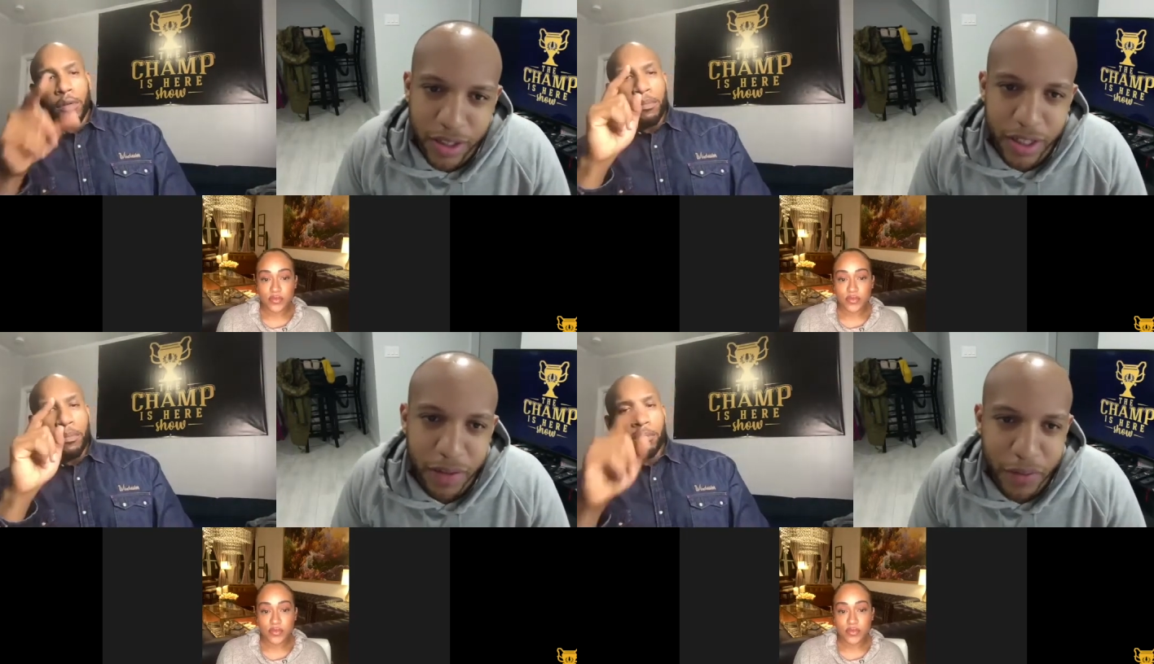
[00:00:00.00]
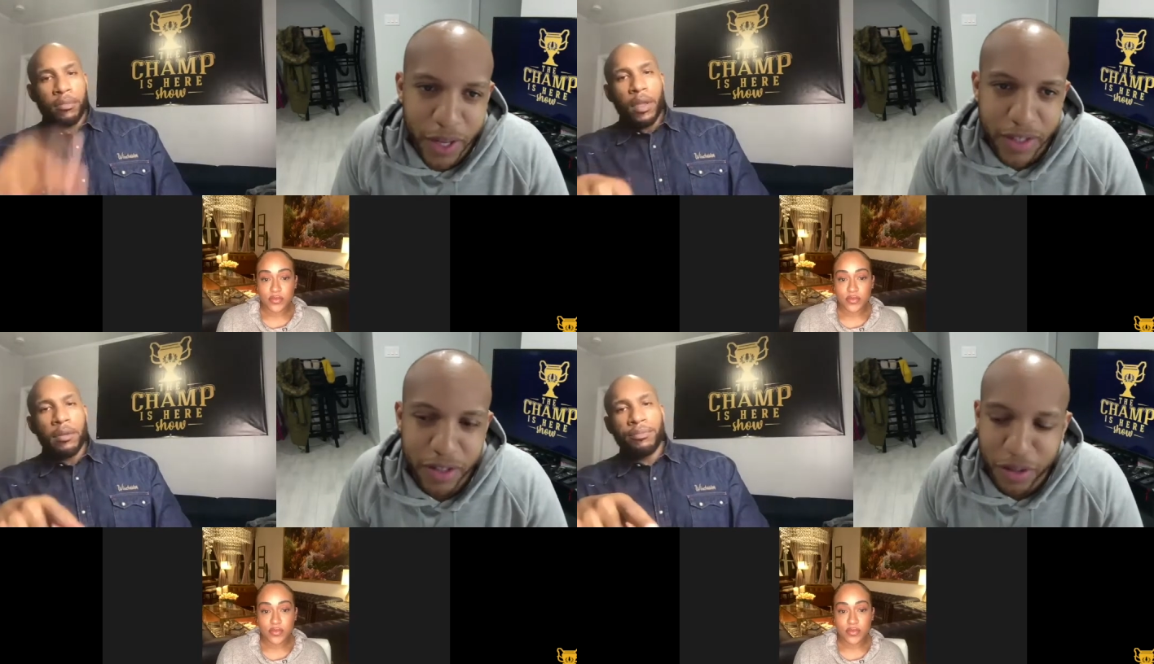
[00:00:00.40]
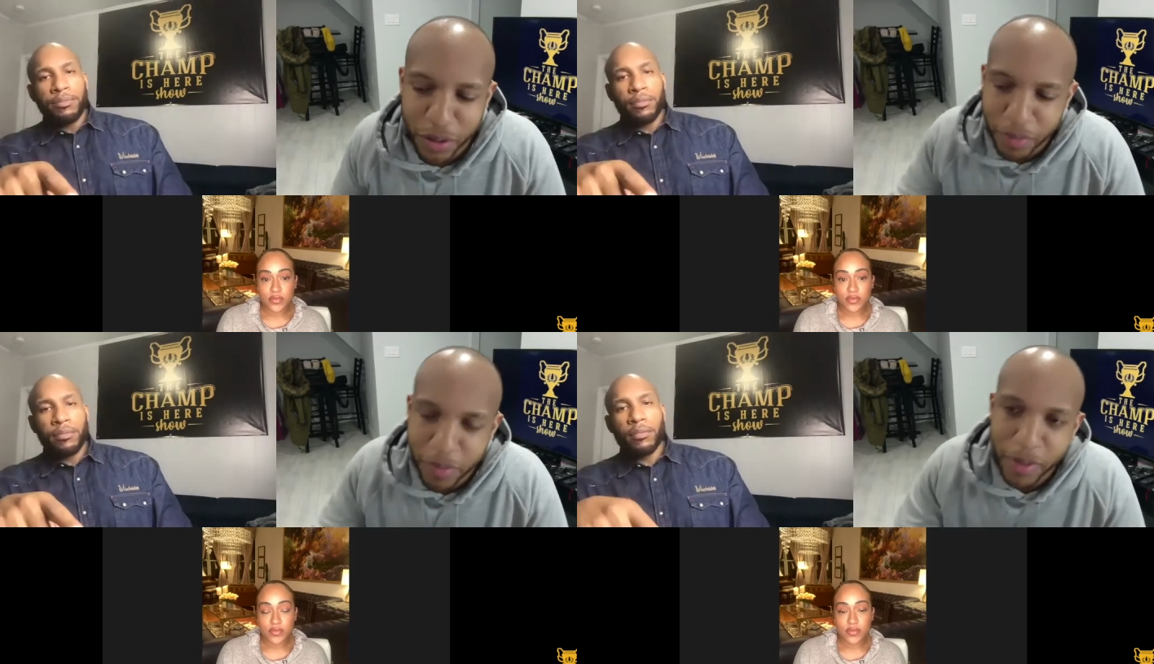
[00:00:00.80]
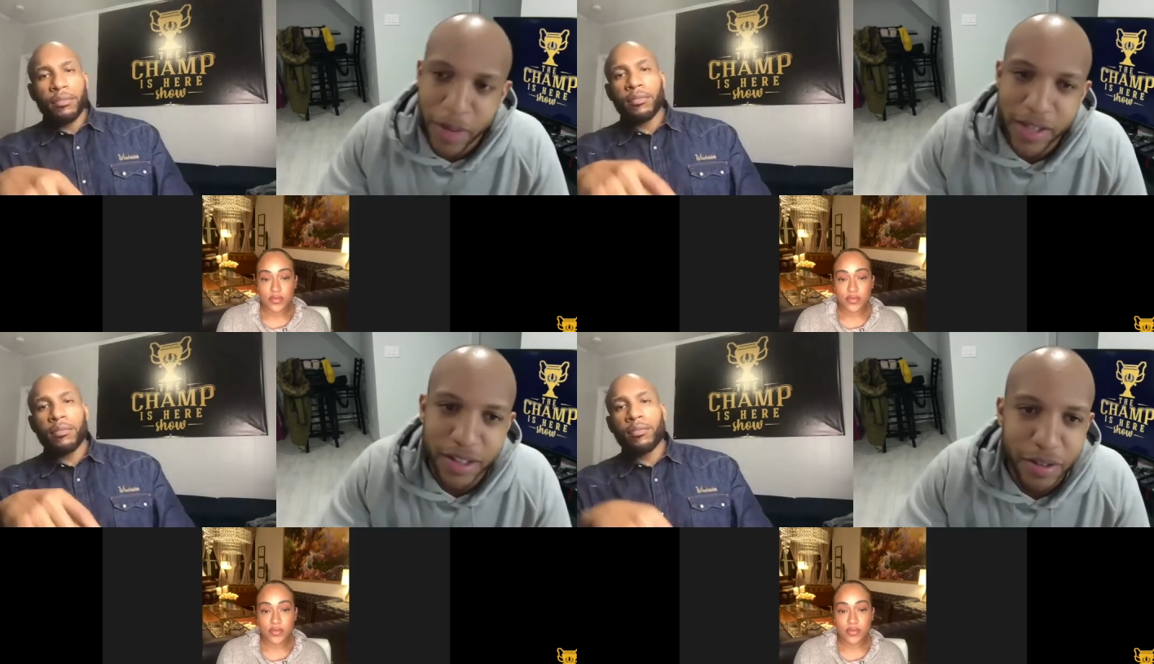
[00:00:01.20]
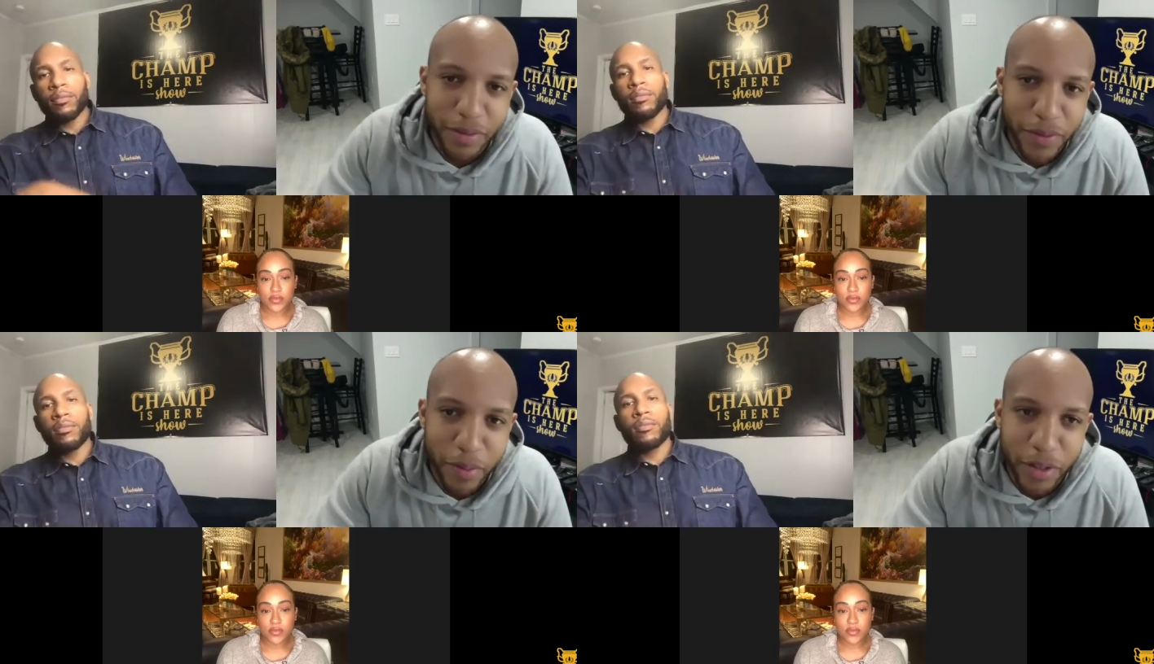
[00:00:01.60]
Speaker 1: definitely has to do with masculine and
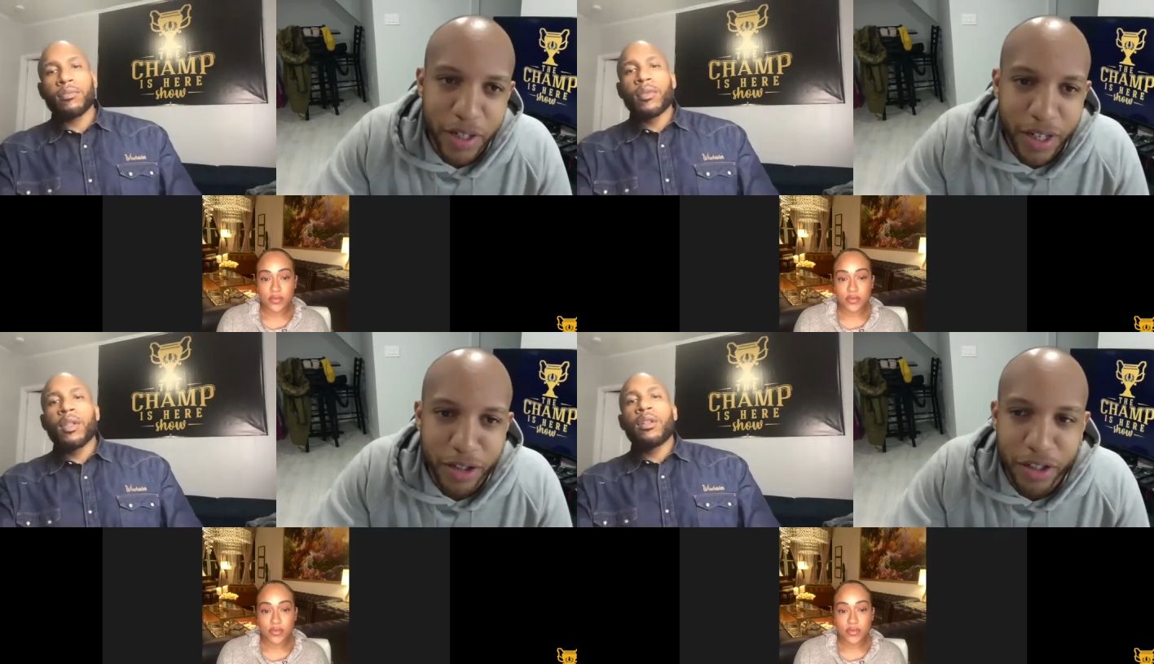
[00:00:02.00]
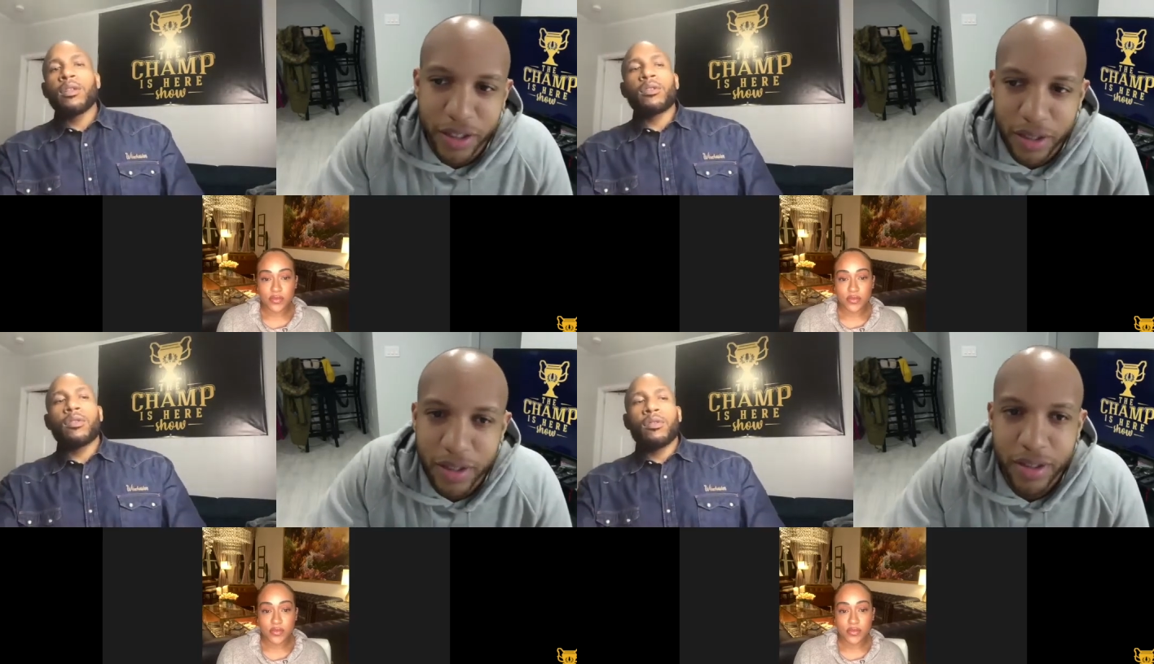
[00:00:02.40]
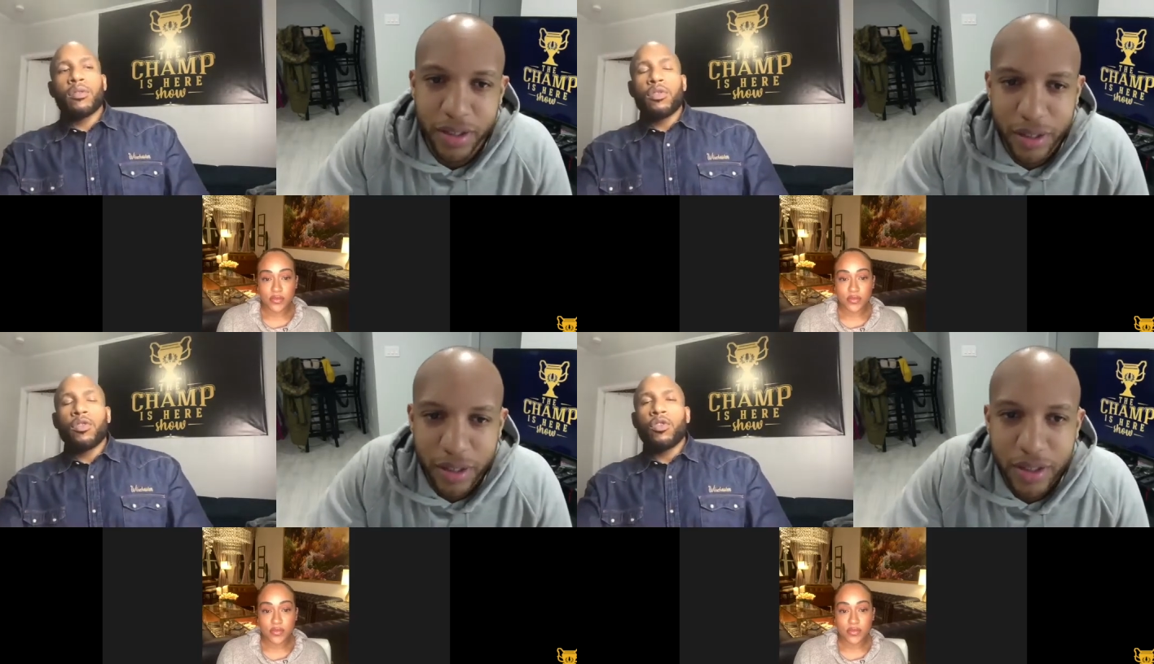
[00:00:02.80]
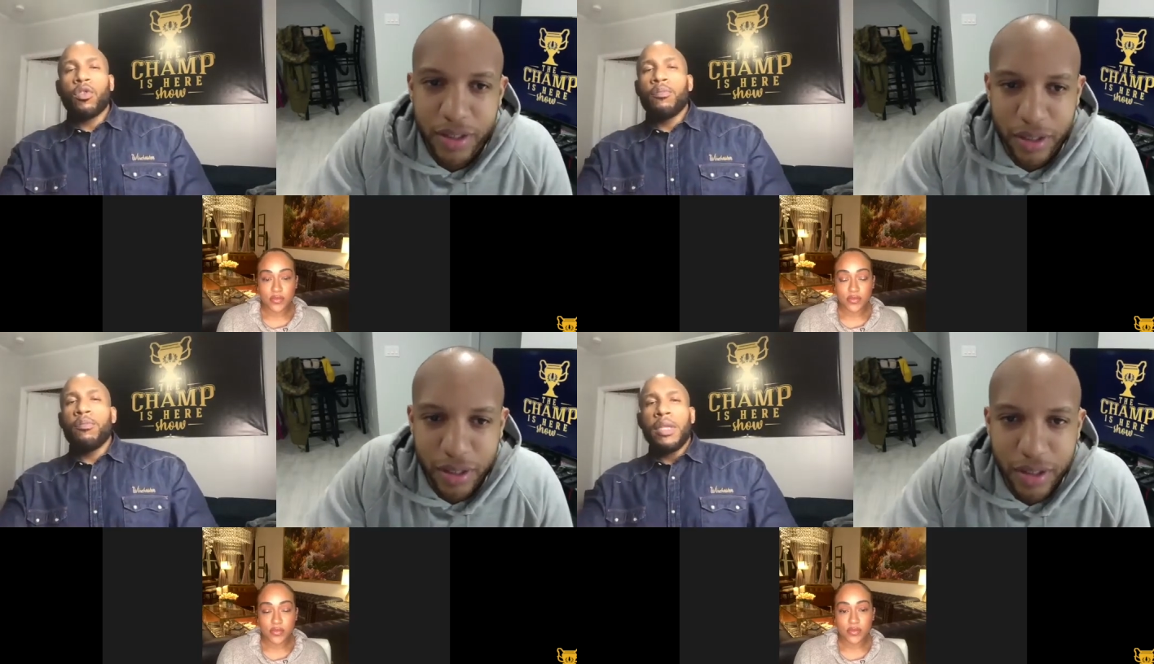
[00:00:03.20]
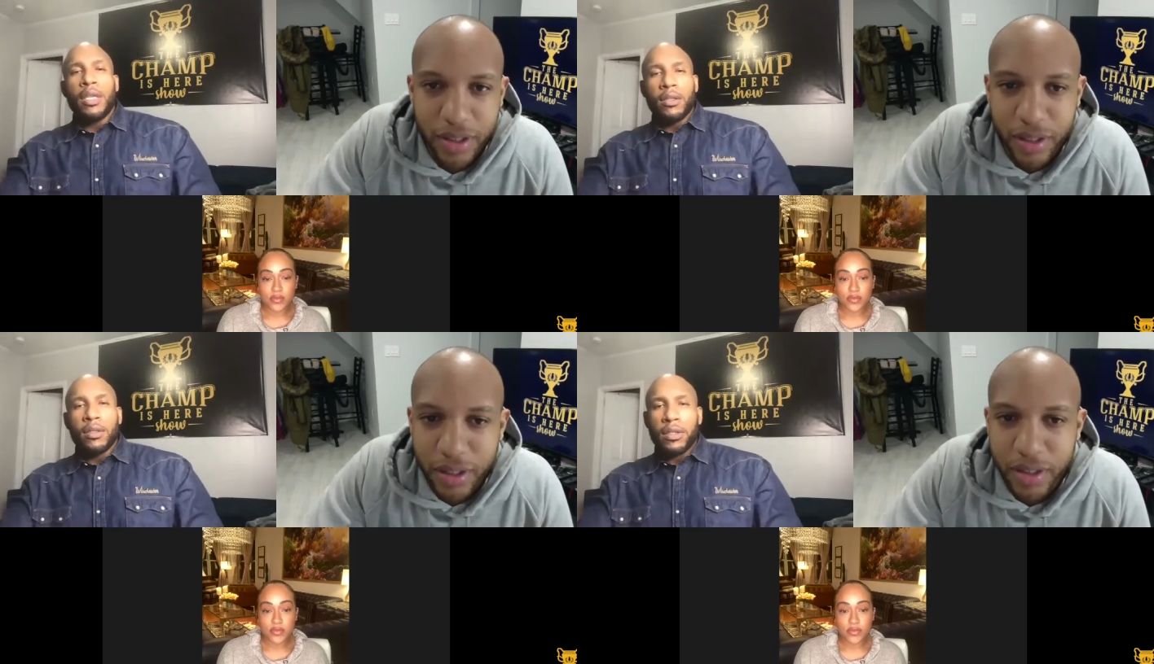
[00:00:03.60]
feminine energy.
Speaker 2: So me
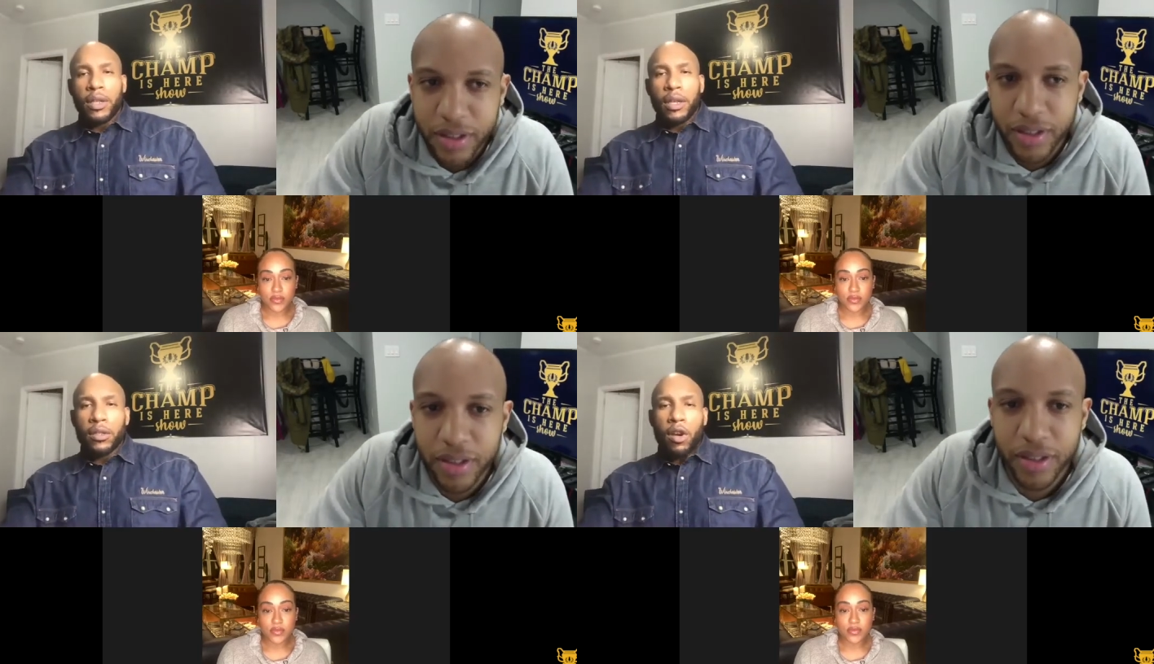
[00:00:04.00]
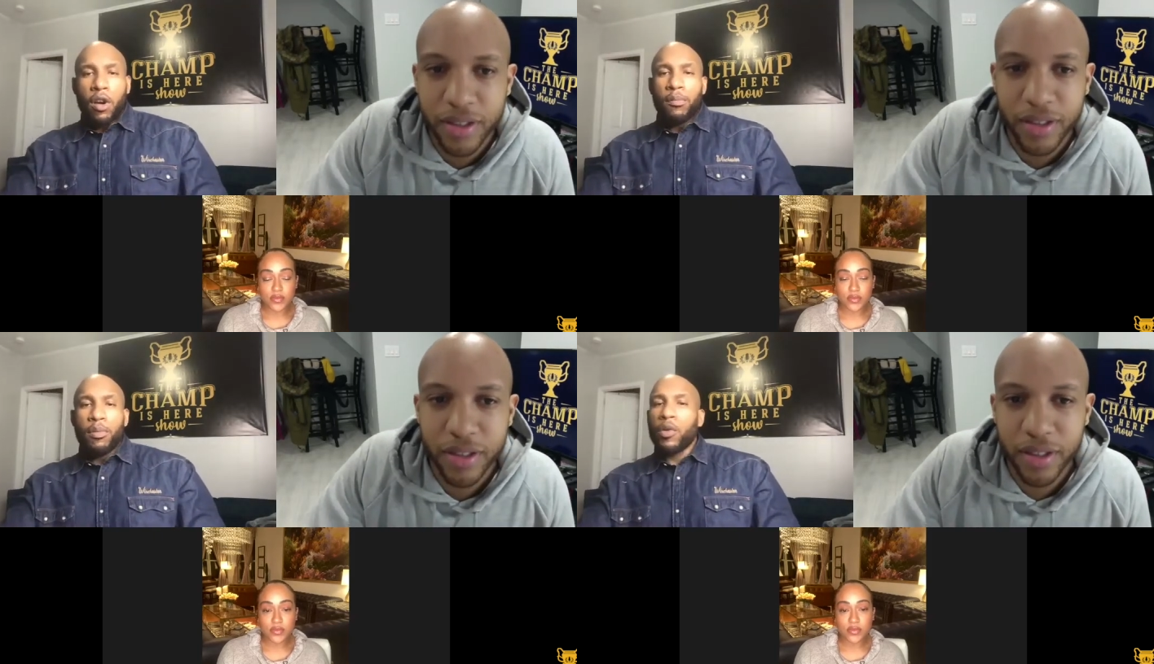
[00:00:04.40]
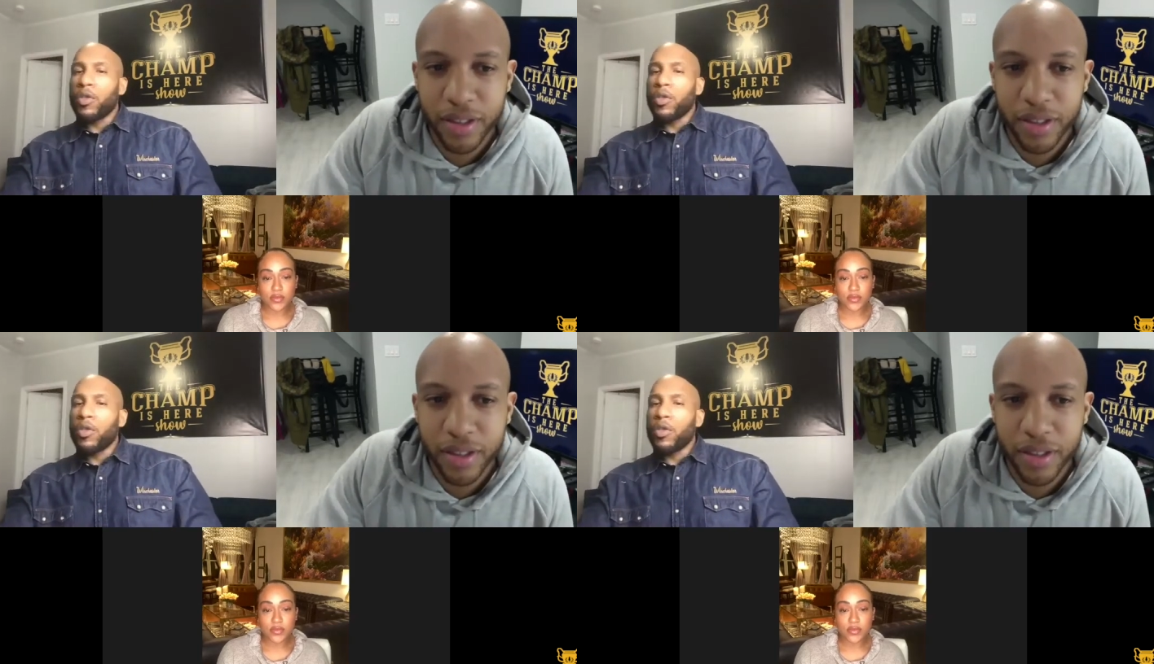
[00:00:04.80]
and Six are both